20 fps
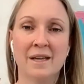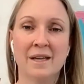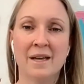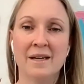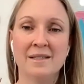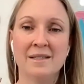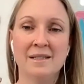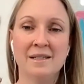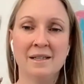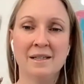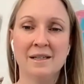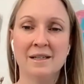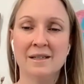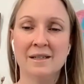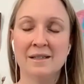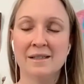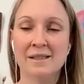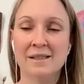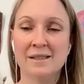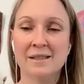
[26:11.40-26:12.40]
the
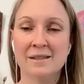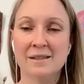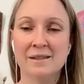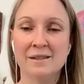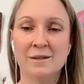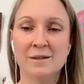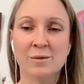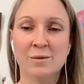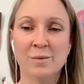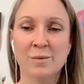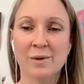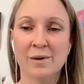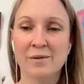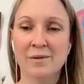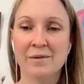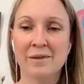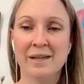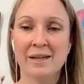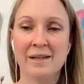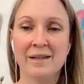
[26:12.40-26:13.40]
ideas, the
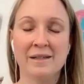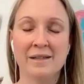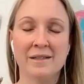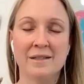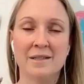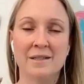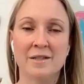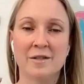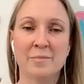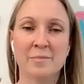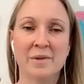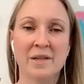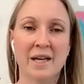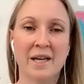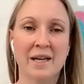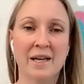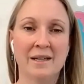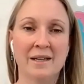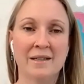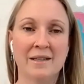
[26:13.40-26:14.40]
worries, the
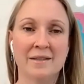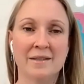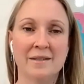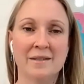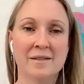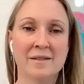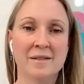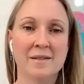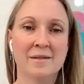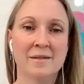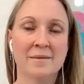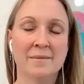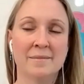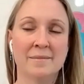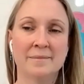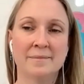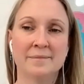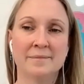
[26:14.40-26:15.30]
plans.